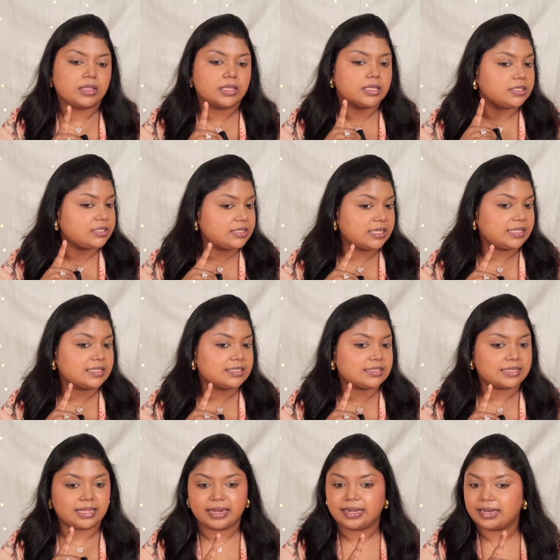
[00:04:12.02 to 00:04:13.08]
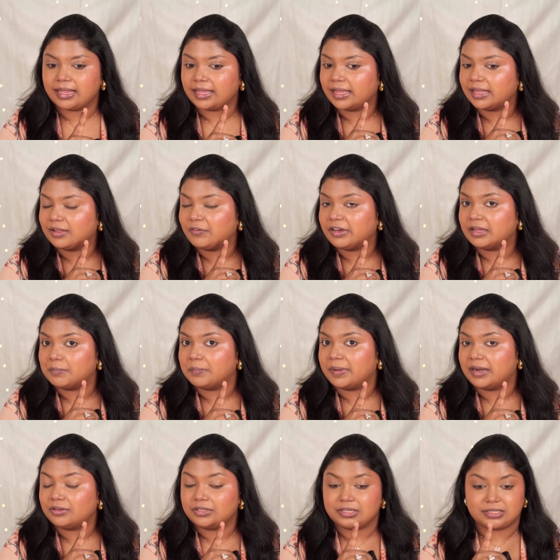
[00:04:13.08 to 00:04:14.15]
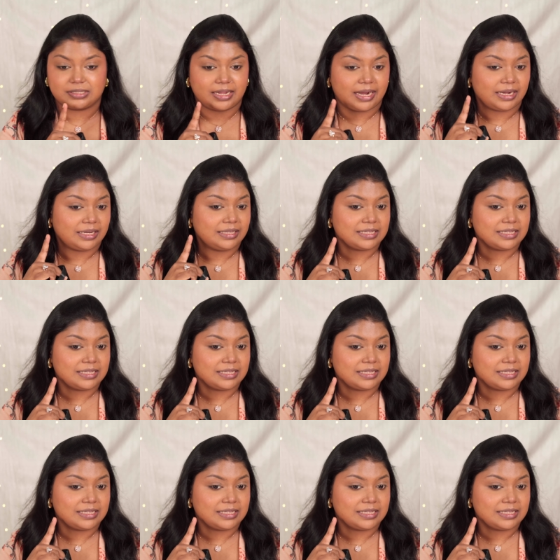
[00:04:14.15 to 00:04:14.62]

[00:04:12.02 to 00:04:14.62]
See the side when compared to this side.